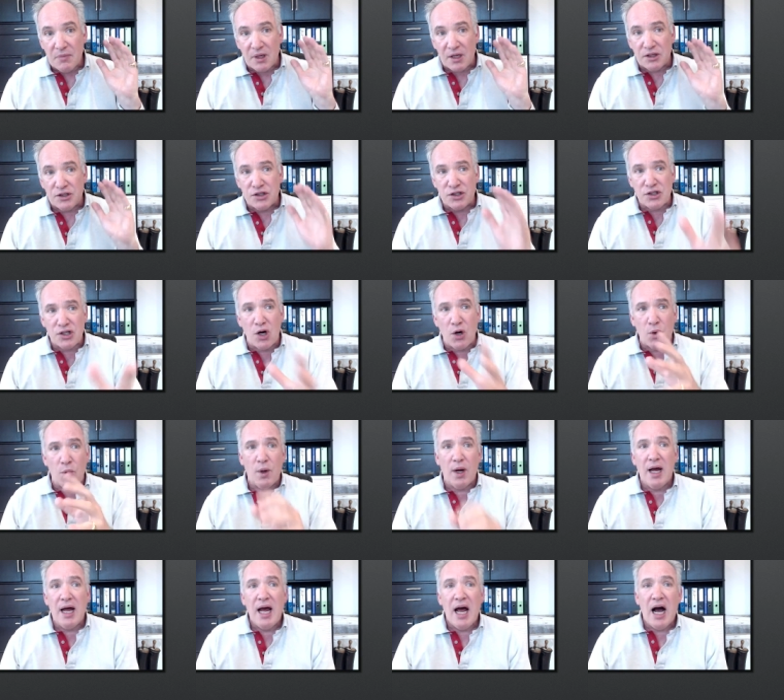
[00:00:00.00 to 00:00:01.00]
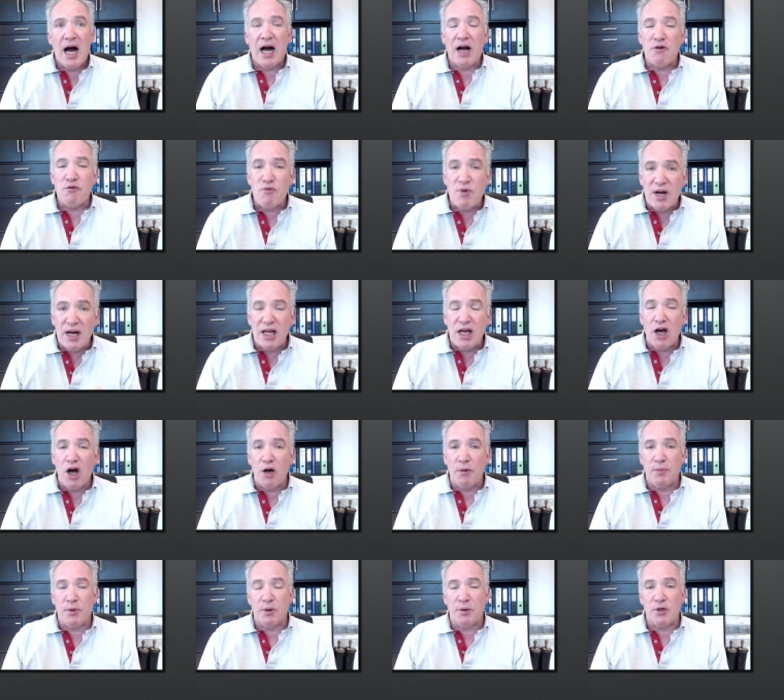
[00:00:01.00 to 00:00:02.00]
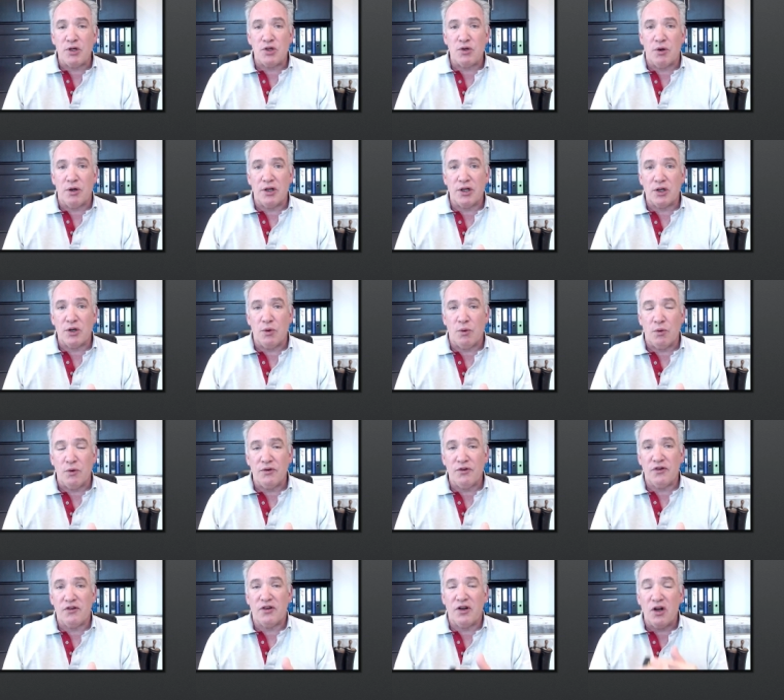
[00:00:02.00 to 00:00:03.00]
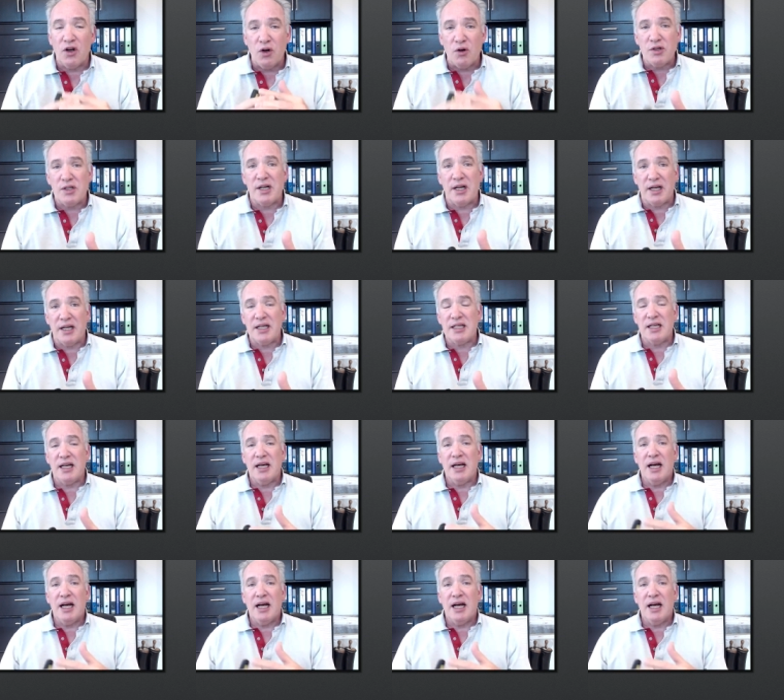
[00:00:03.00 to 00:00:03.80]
So, I really hope you enjoy the course. There's a lot in it.